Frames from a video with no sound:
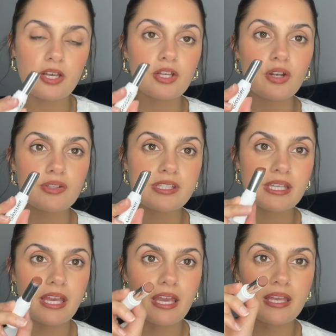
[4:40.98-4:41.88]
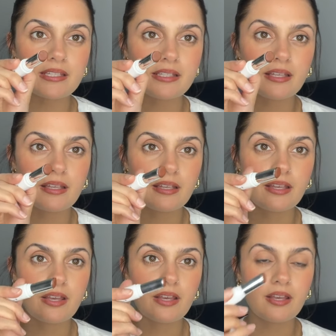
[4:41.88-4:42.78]
Glossier's
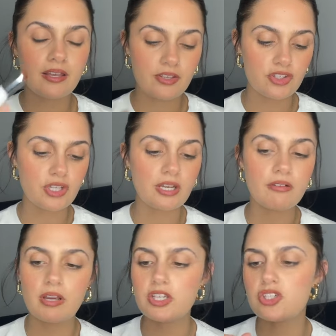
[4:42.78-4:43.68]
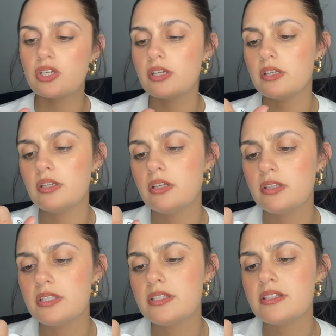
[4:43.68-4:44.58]
Generation.
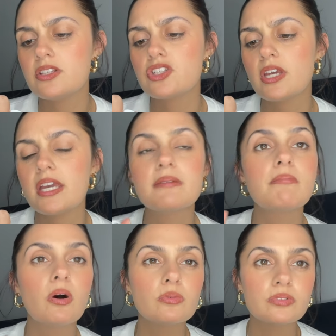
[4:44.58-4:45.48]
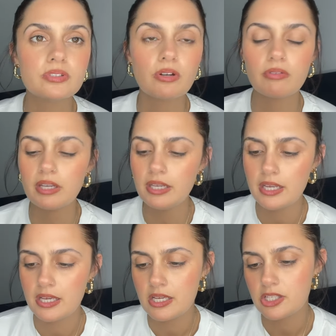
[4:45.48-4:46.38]
This is in the shade Malt, sorry.
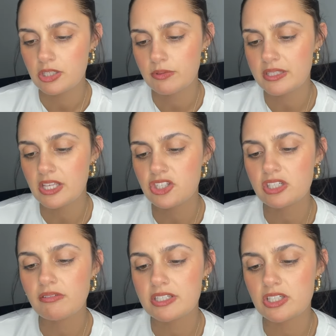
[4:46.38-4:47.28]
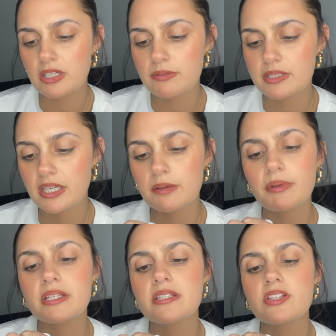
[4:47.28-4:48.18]
So it's their Generation lipstick,
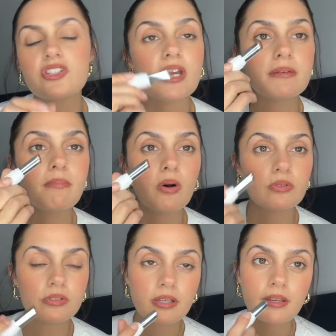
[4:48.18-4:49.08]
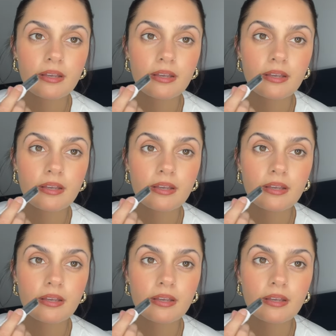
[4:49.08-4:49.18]
but it's in the shade Malt.